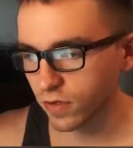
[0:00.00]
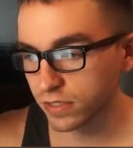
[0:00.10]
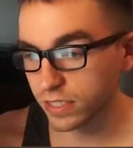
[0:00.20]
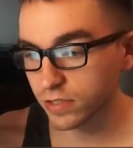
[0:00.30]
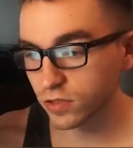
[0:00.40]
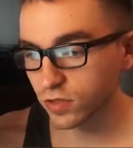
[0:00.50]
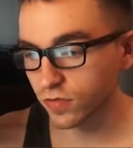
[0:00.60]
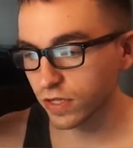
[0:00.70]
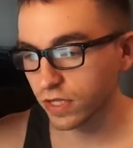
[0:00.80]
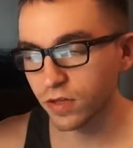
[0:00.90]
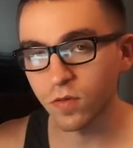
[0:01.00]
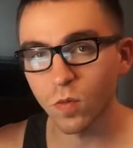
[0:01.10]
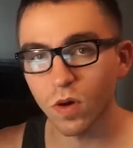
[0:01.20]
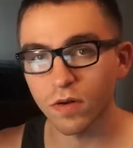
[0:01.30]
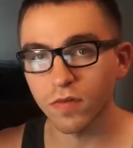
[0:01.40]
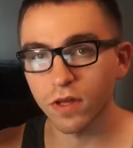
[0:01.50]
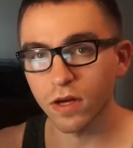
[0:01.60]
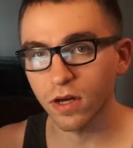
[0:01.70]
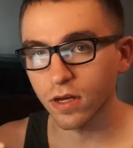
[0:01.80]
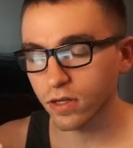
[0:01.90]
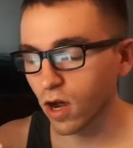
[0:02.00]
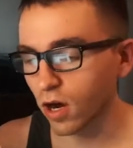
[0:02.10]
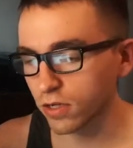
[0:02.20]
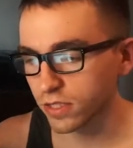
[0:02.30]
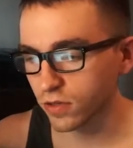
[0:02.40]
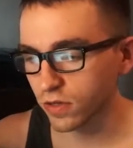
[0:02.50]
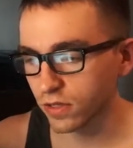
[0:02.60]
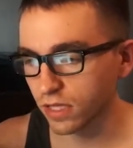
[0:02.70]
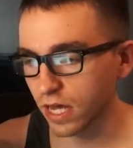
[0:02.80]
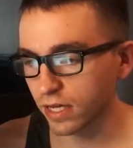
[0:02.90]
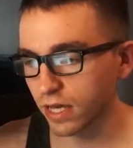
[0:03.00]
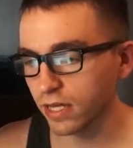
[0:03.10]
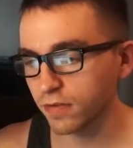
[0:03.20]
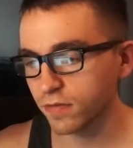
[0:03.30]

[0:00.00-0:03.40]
a teaser of it in one of the cards that you can unlock at